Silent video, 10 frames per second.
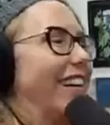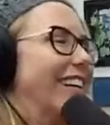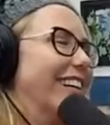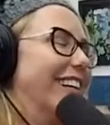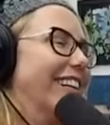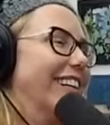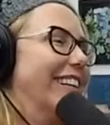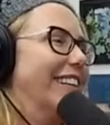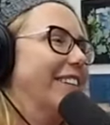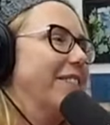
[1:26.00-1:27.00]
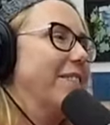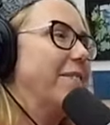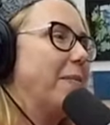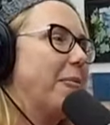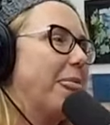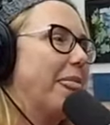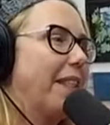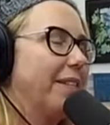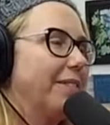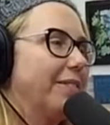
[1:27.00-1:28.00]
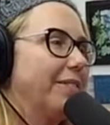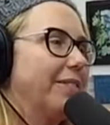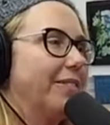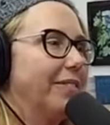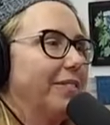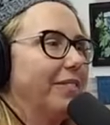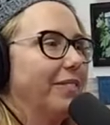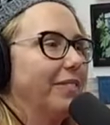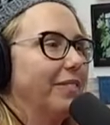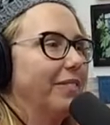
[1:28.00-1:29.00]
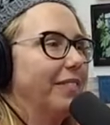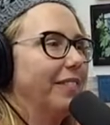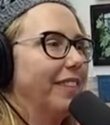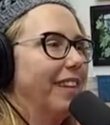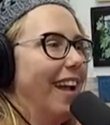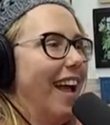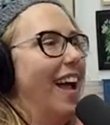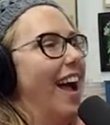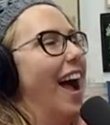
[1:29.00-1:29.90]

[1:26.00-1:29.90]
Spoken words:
(silent)